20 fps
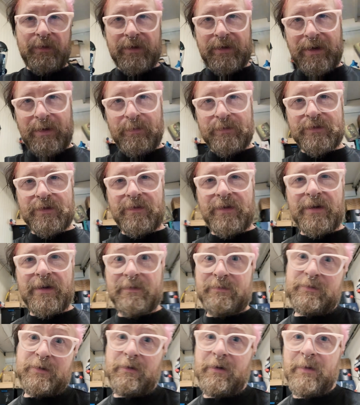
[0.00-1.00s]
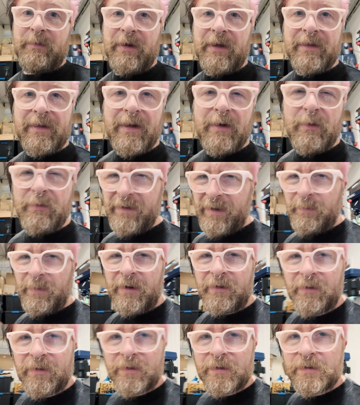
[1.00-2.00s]
the camera's over here. Sorry about that. I'll get
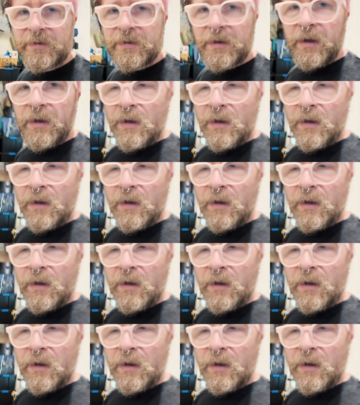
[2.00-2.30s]
better at this.